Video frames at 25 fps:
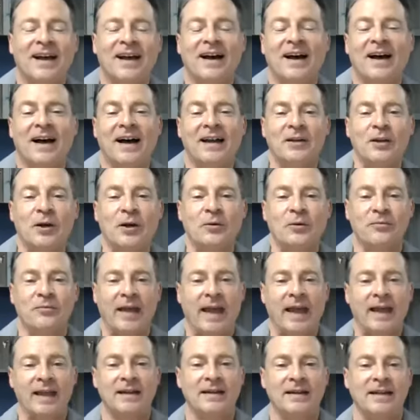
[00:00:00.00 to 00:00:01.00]
no
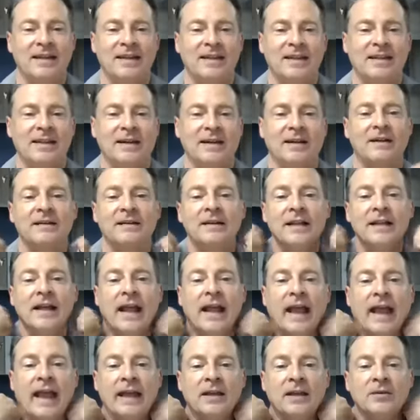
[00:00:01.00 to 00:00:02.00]
vanity here,
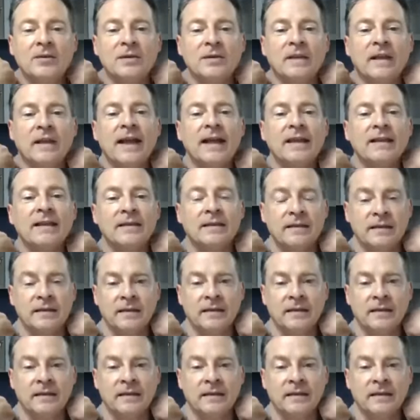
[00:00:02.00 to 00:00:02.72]
and you let